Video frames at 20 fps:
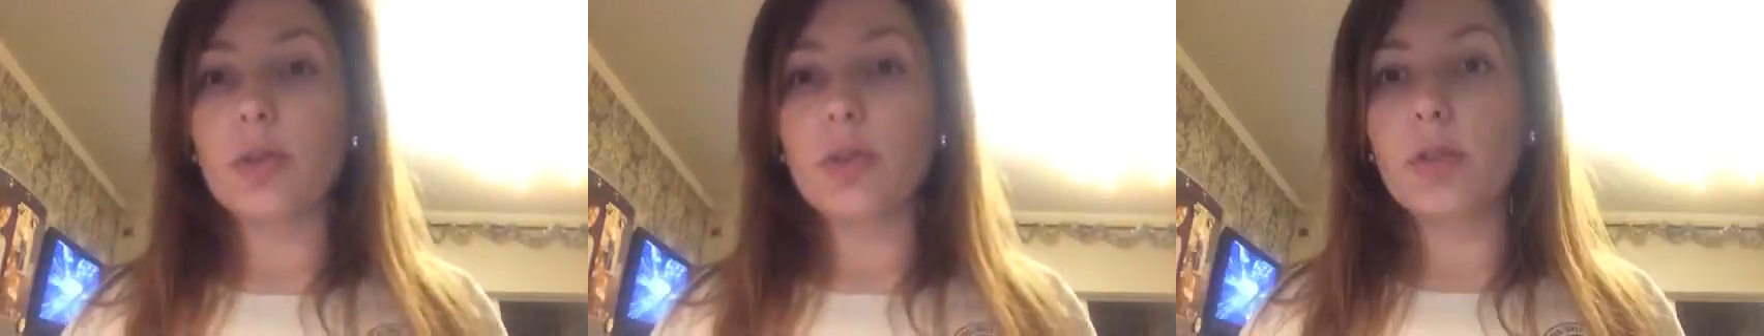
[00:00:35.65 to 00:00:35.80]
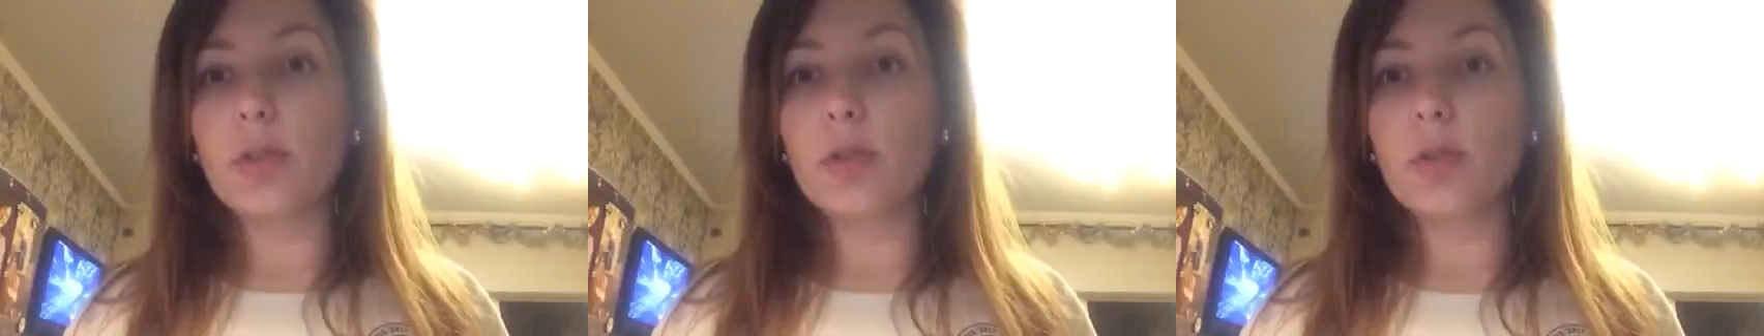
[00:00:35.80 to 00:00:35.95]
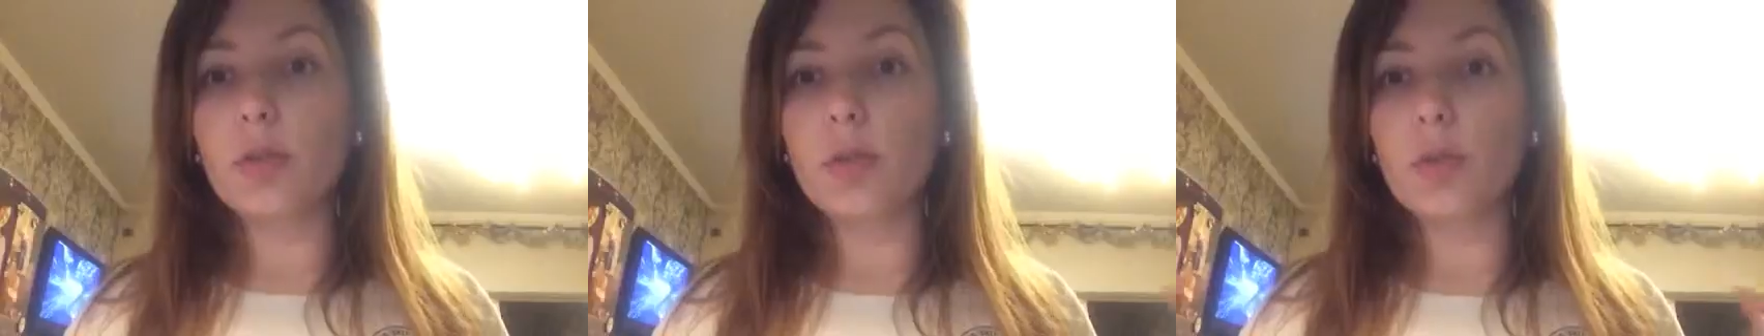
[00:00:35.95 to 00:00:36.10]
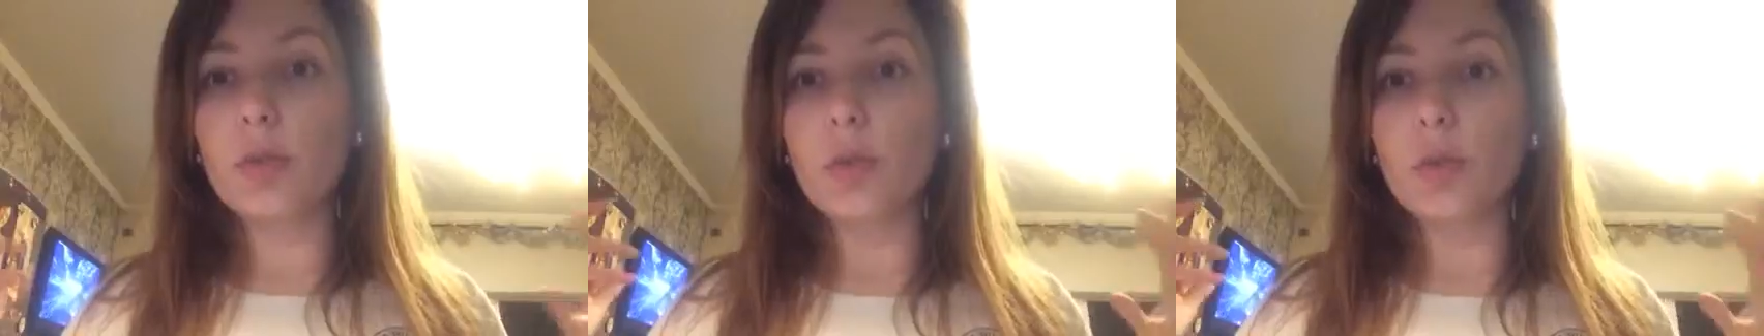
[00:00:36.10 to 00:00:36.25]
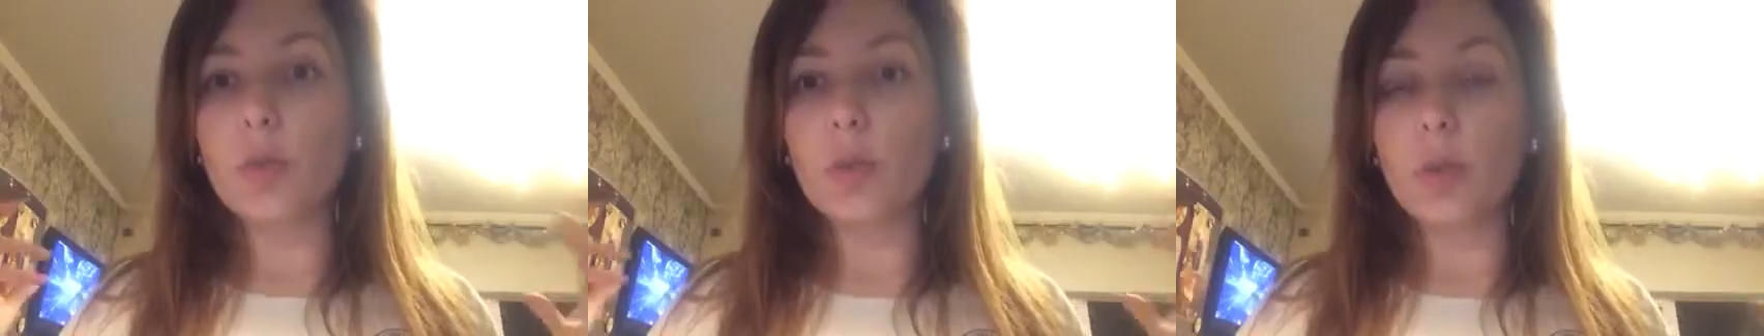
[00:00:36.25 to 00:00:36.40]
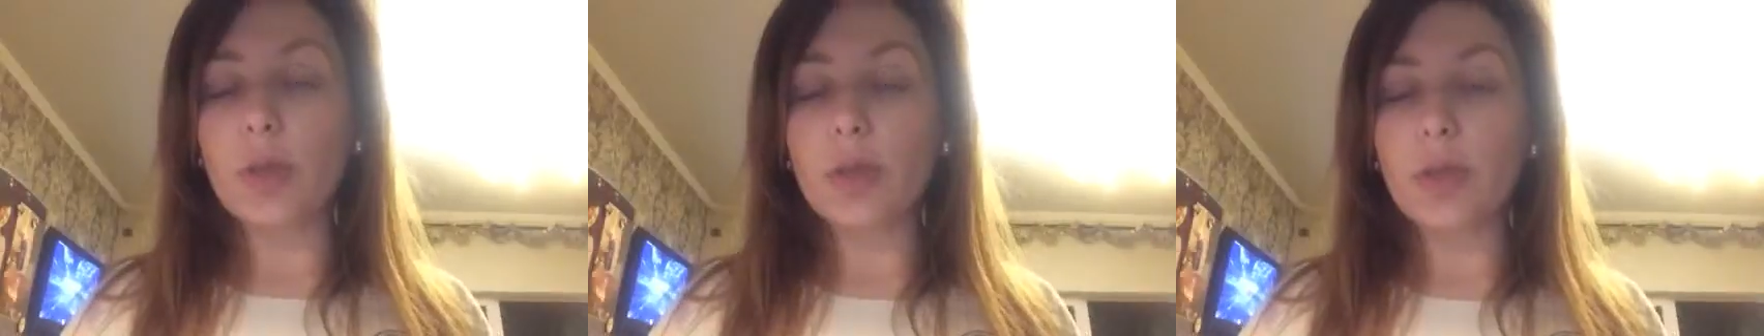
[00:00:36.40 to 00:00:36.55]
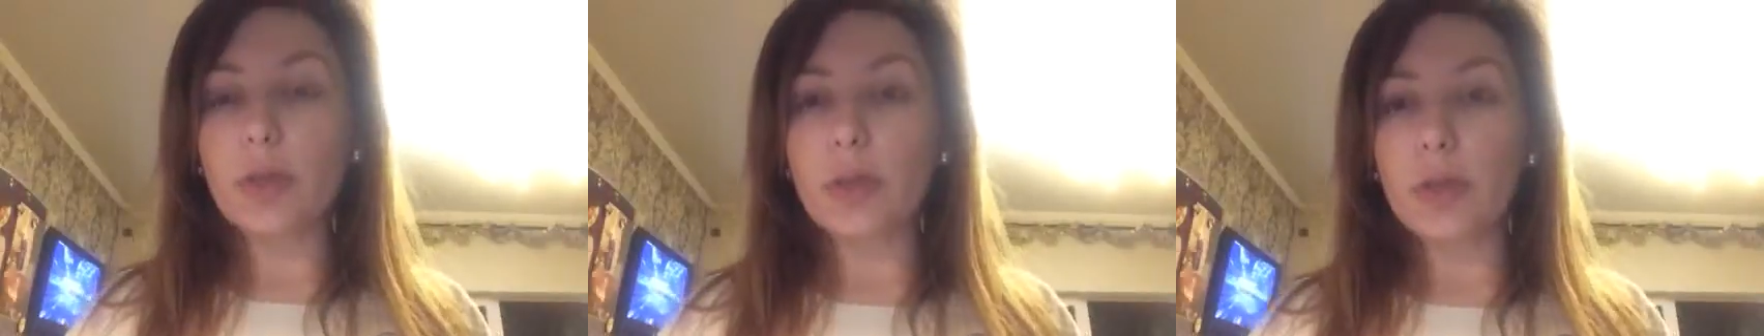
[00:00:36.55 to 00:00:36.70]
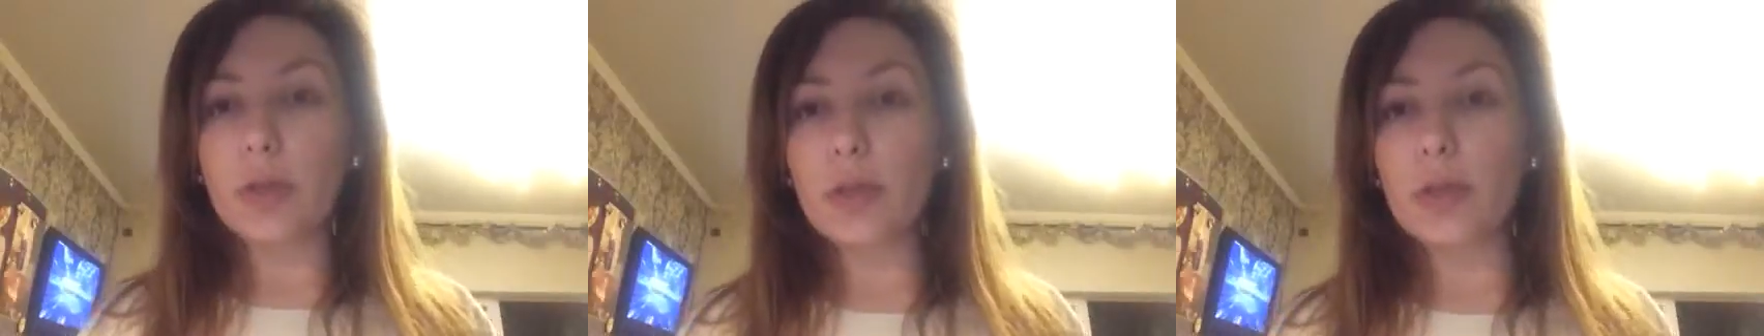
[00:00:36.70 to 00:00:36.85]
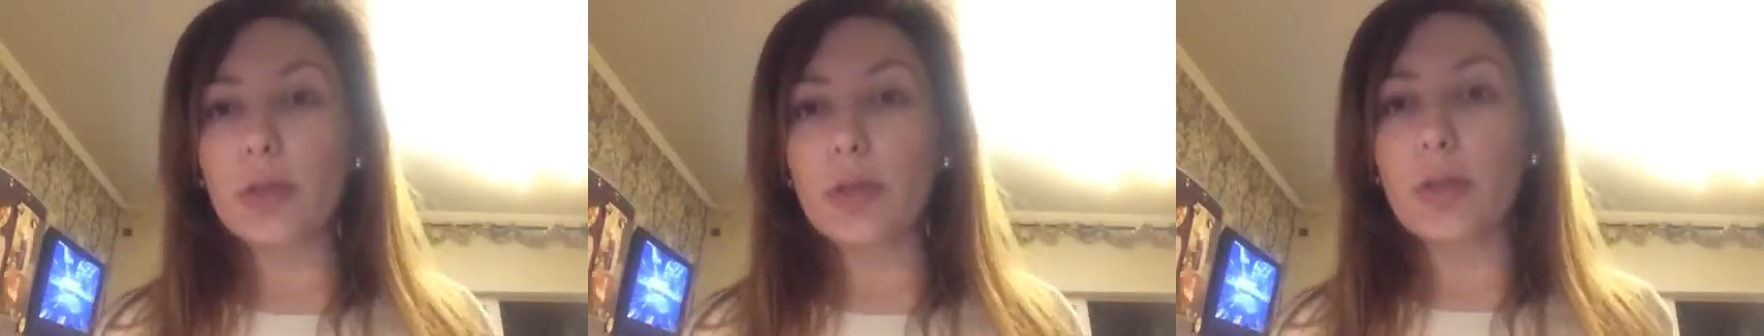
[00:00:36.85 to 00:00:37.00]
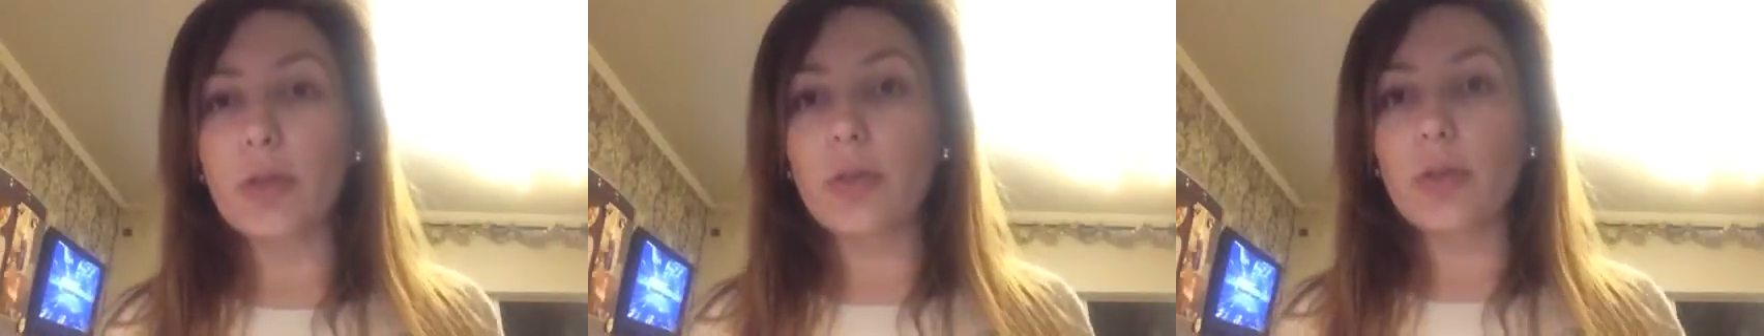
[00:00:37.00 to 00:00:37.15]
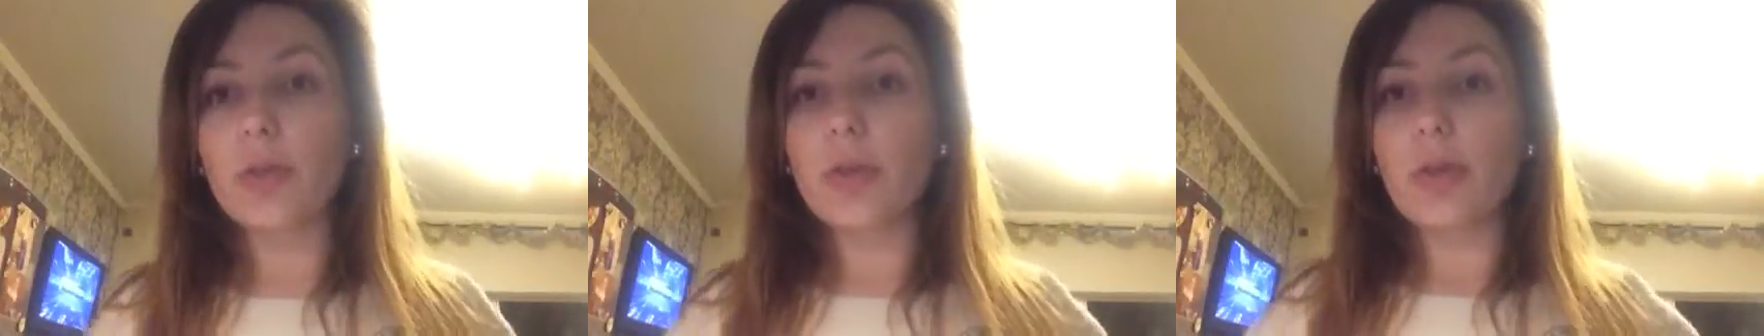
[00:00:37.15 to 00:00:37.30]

sweater